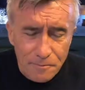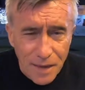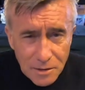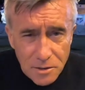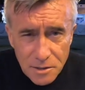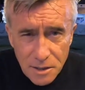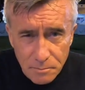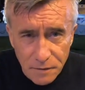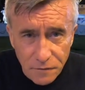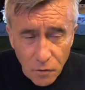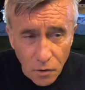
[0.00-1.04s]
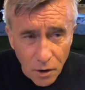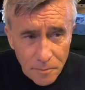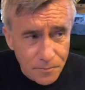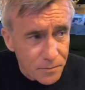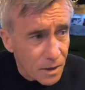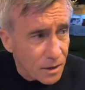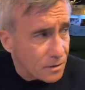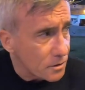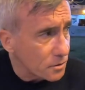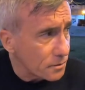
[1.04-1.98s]
As I said before,
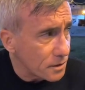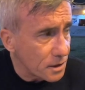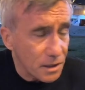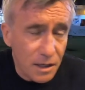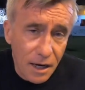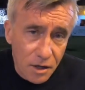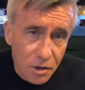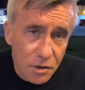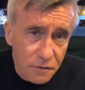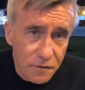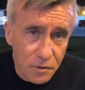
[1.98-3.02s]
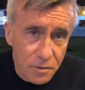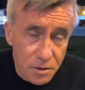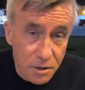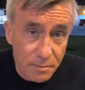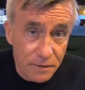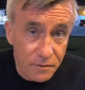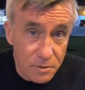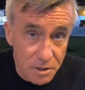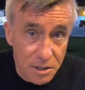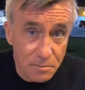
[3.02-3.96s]
the curfew is going to be from
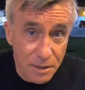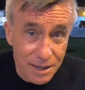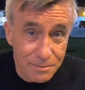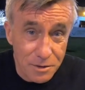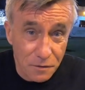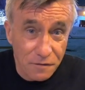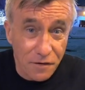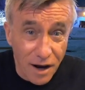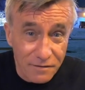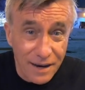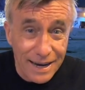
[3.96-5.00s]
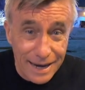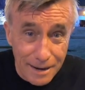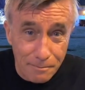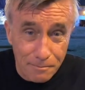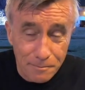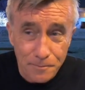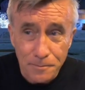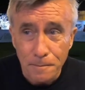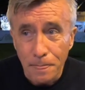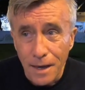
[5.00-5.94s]
6 p.m. till 5 a.m.
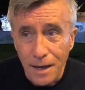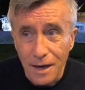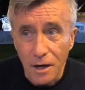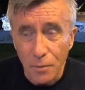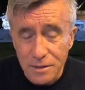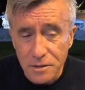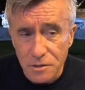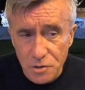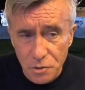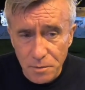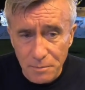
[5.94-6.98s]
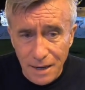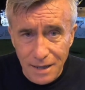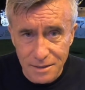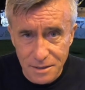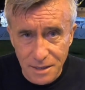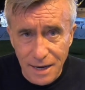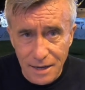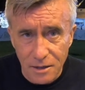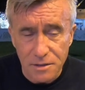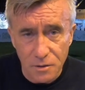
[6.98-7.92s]
And I went to the supermarket today
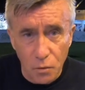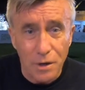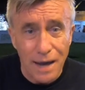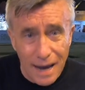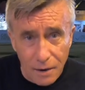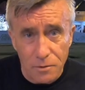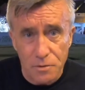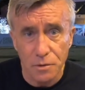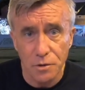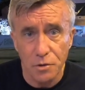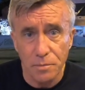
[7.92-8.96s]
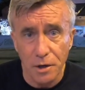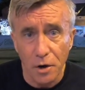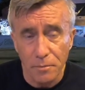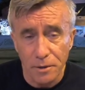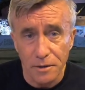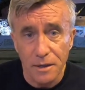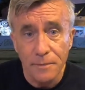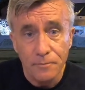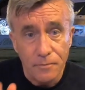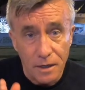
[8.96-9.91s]
and I said, what hours will you be open
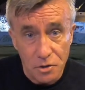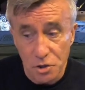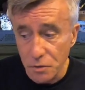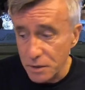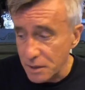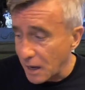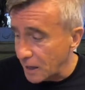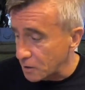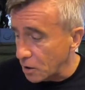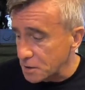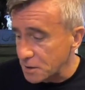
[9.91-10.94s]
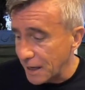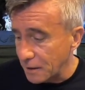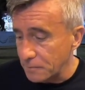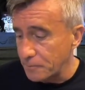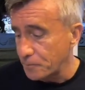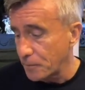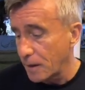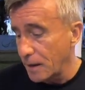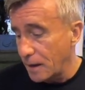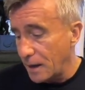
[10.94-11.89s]
during the hard lockdown?
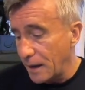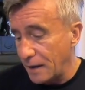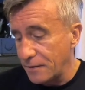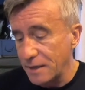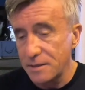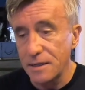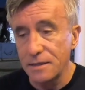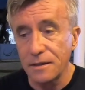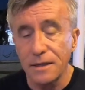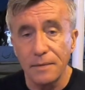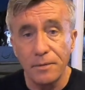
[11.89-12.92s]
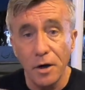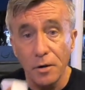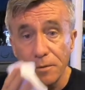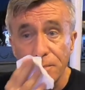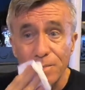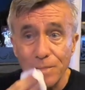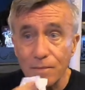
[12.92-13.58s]
And they said that they'd be open